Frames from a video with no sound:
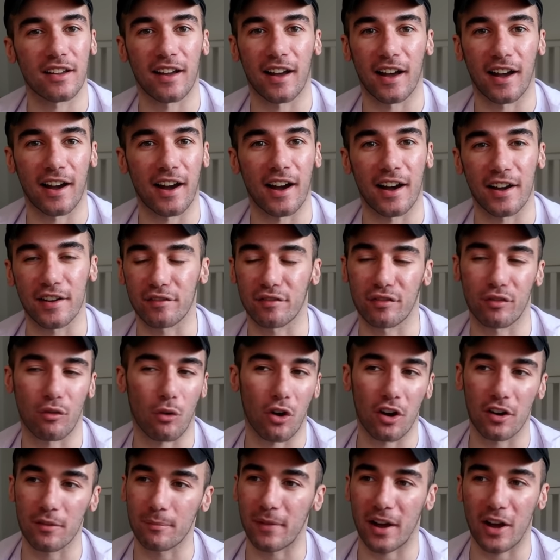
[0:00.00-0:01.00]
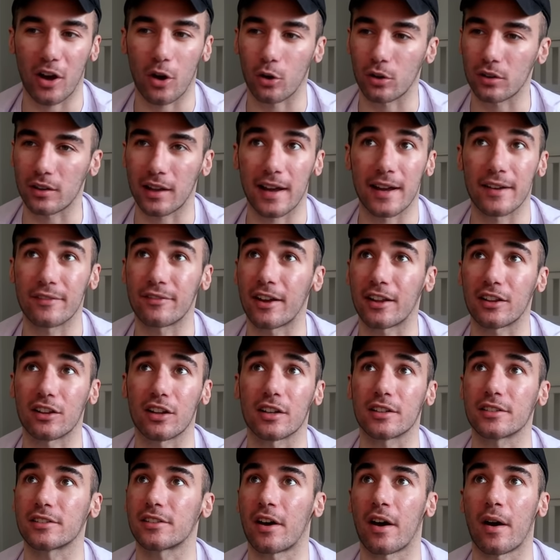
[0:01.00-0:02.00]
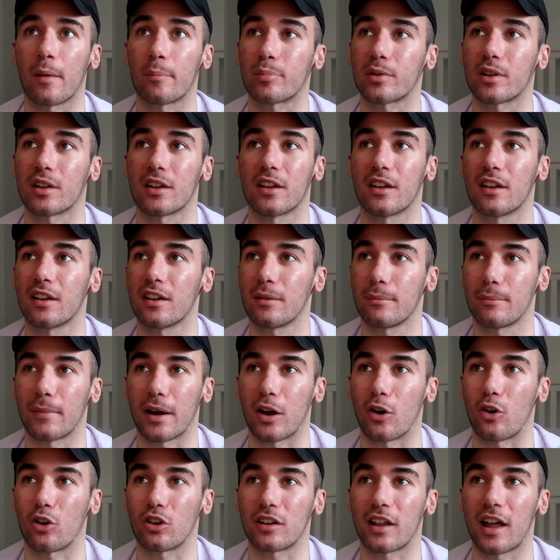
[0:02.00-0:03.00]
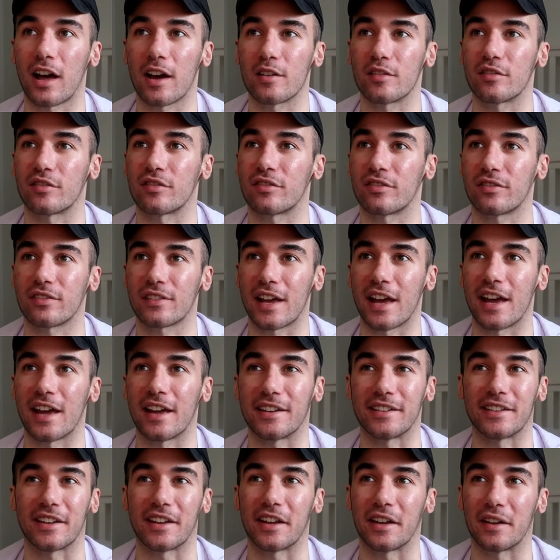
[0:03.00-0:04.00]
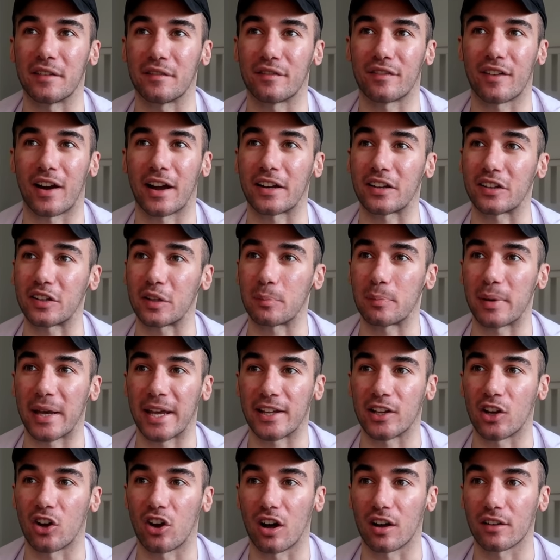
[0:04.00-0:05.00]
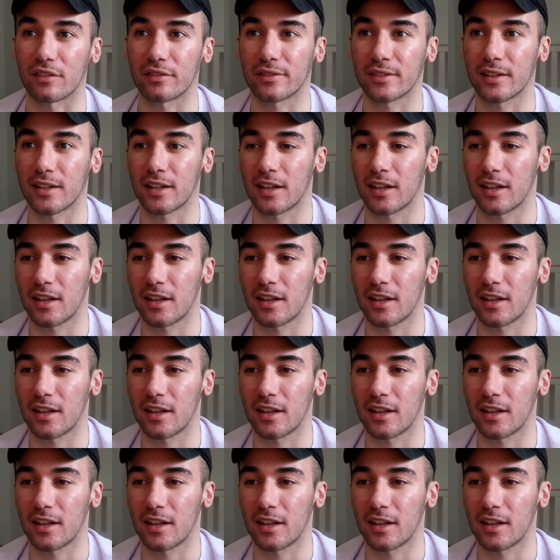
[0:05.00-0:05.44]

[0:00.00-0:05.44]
I, I fought my whole life. I looked up my whole life, and it finally paid off.